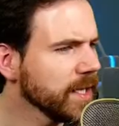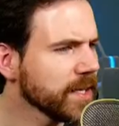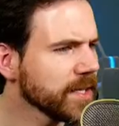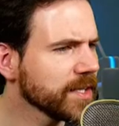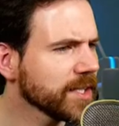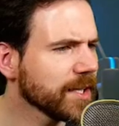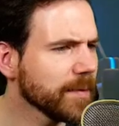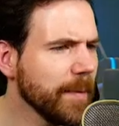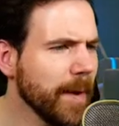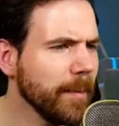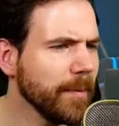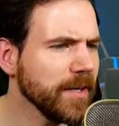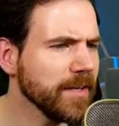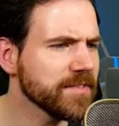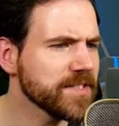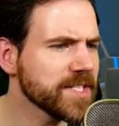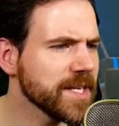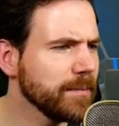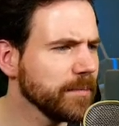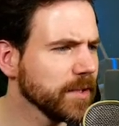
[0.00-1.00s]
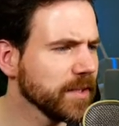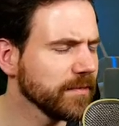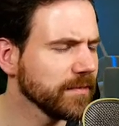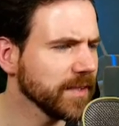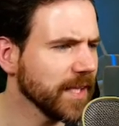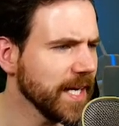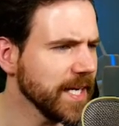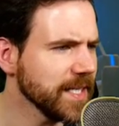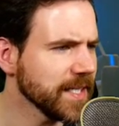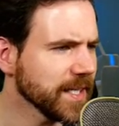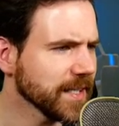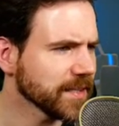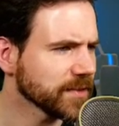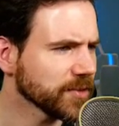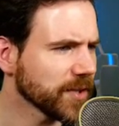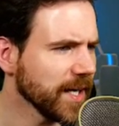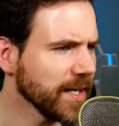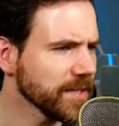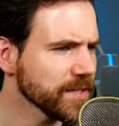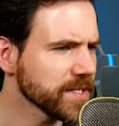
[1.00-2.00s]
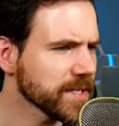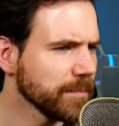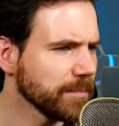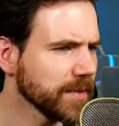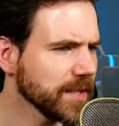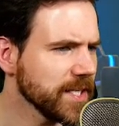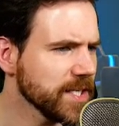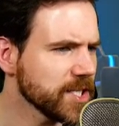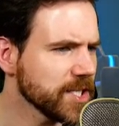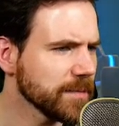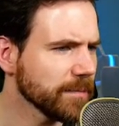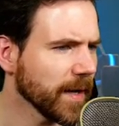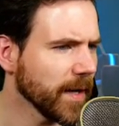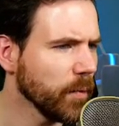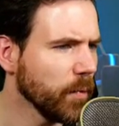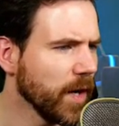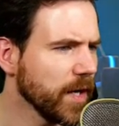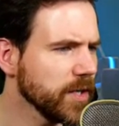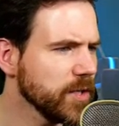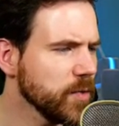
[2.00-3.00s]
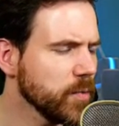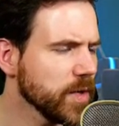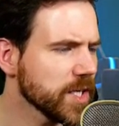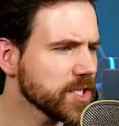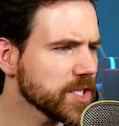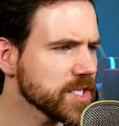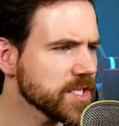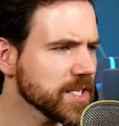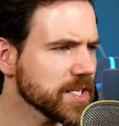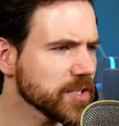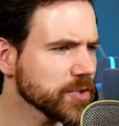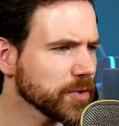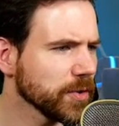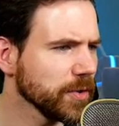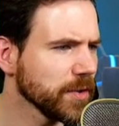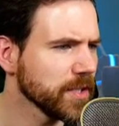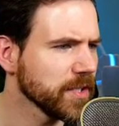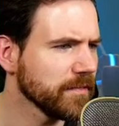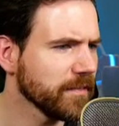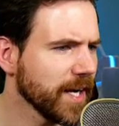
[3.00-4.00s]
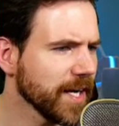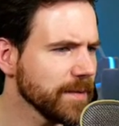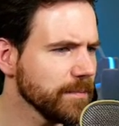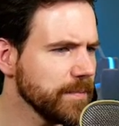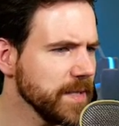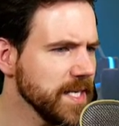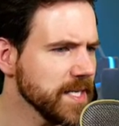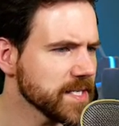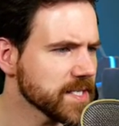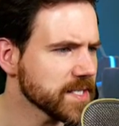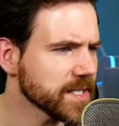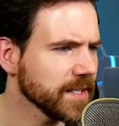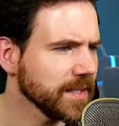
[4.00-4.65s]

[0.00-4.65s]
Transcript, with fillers: The commemorative symbol of lightning trials completion by one who wishes to control a divine beast.